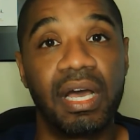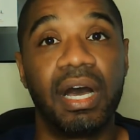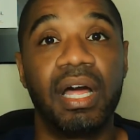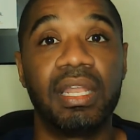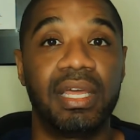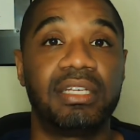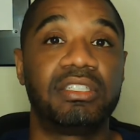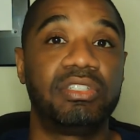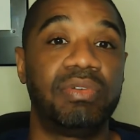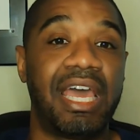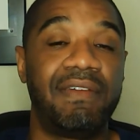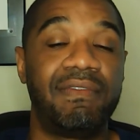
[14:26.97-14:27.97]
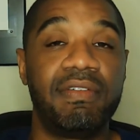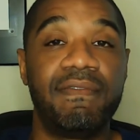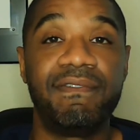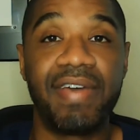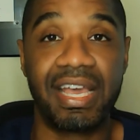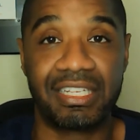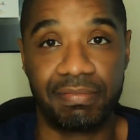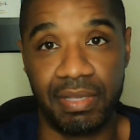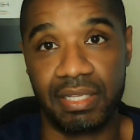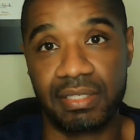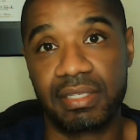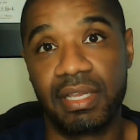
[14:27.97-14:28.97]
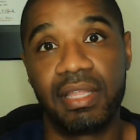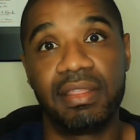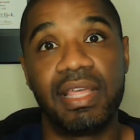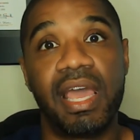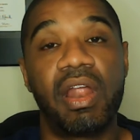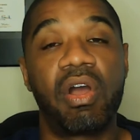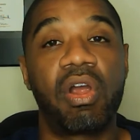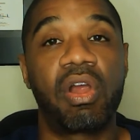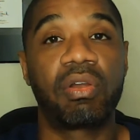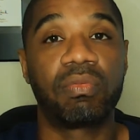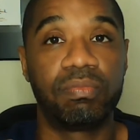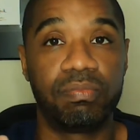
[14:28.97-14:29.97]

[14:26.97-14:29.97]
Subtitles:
unless you have investments that are